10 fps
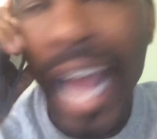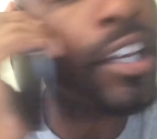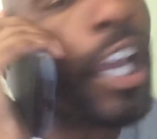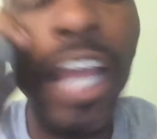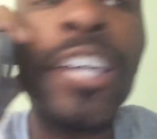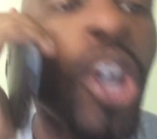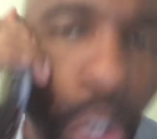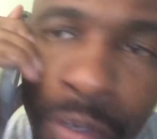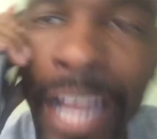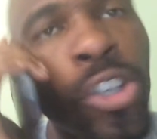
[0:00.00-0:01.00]
I, I
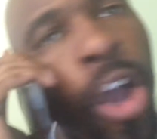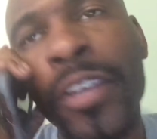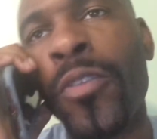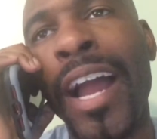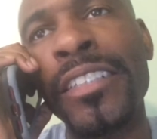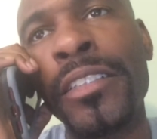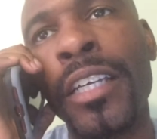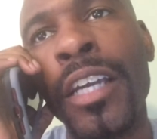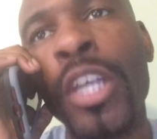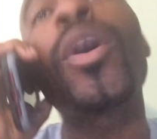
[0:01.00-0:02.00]
know you're not talking,
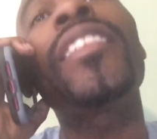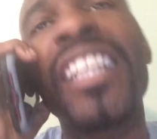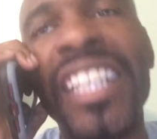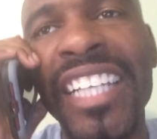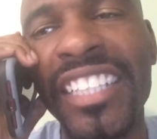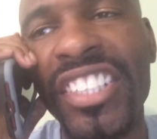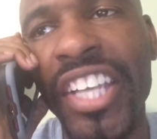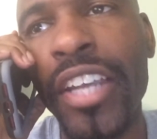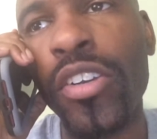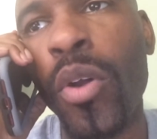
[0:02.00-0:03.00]
Rodgers. You out there looking like the
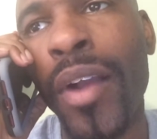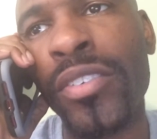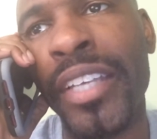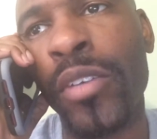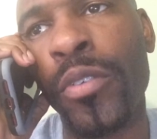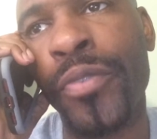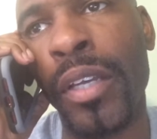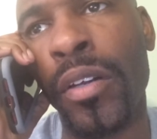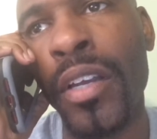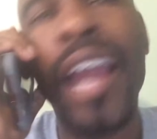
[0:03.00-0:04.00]
scarecrow out there on the
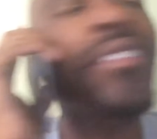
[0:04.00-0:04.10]
field.